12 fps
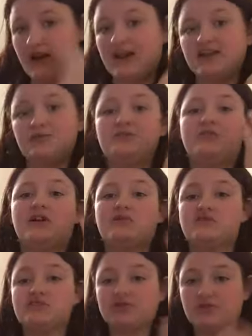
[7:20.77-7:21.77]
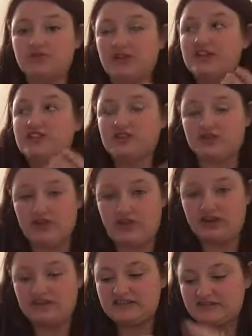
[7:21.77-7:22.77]
Ella will be going to school next year in
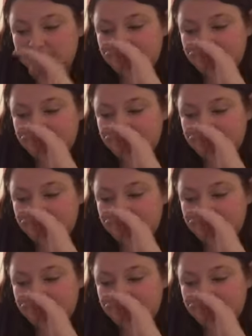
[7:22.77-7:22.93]
August.